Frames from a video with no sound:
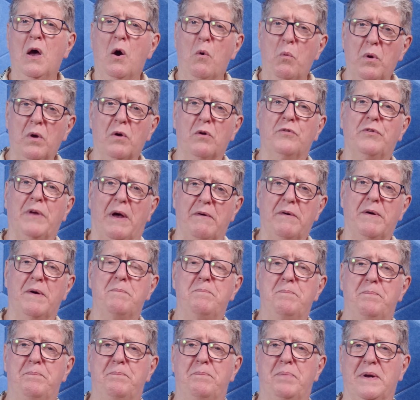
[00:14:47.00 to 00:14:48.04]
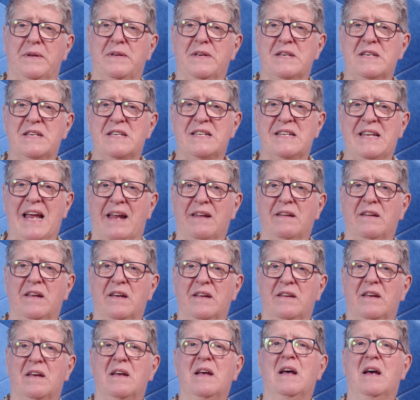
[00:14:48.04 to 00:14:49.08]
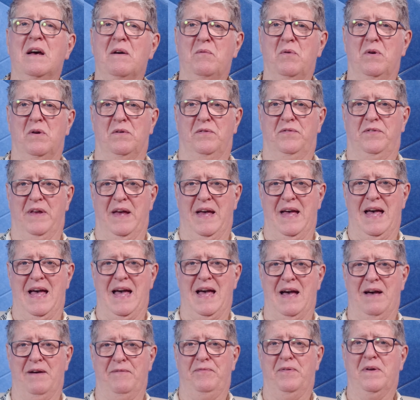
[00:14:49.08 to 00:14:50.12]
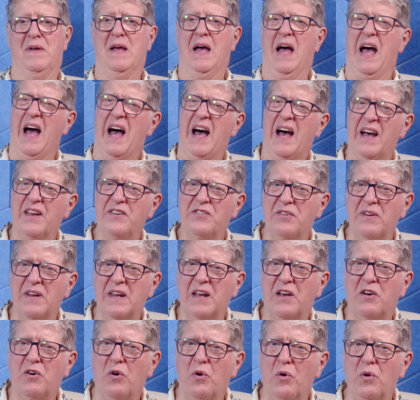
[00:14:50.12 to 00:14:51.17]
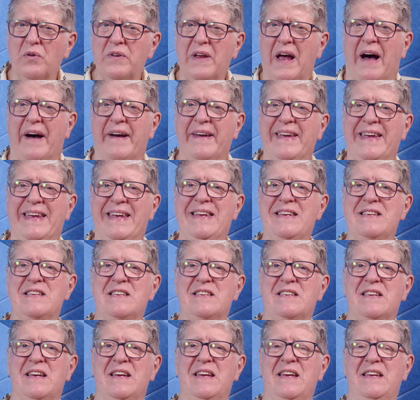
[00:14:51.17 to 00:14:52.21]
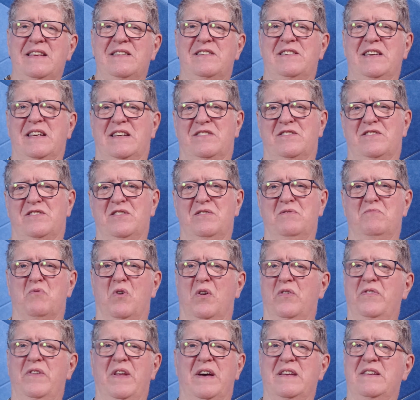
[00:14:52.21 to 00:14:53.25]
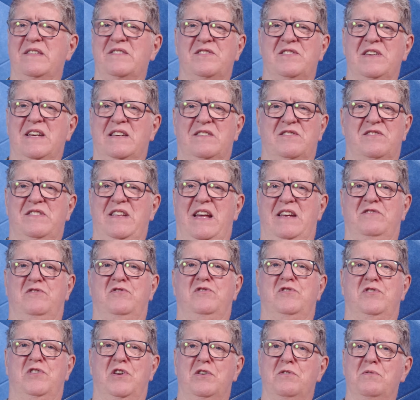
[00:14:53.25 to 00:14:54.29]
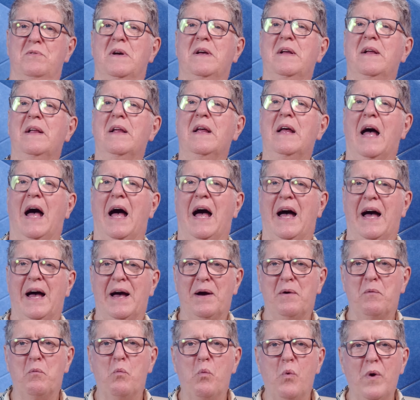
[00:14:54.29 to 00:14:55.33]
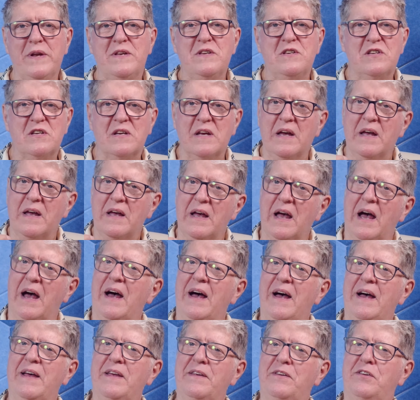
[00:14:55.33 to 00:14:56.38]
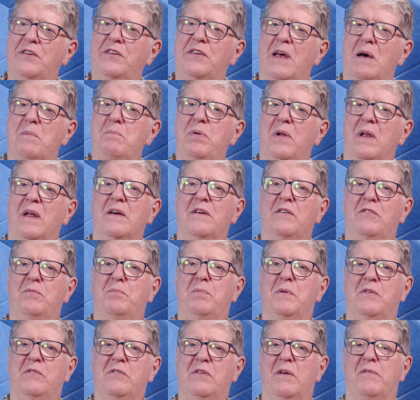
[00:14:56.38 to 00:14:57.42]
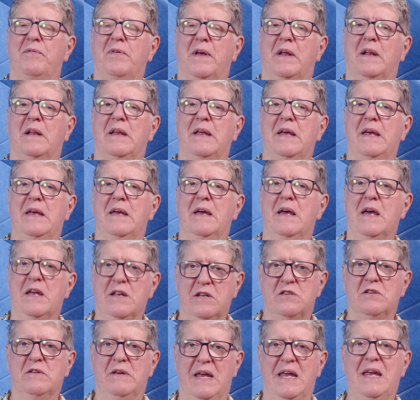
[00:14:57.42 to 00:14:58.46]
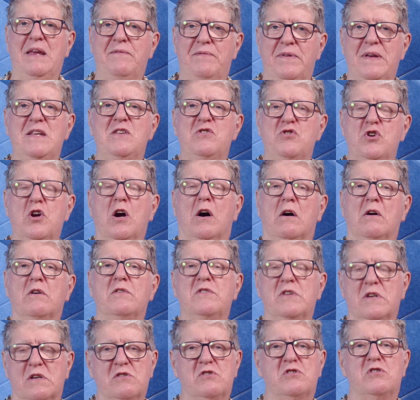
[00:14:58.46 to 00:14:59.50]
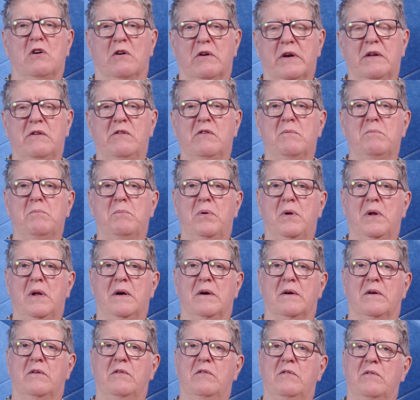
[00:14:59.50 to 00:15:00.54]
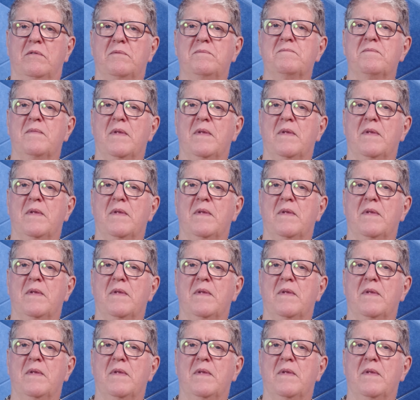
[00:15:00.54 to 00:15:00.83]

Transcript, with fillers: We also have a British standard. We also have uh, something called I E C six two one nine six dash two, uh, which uh, applies specifically to E V charging sockets and plugs.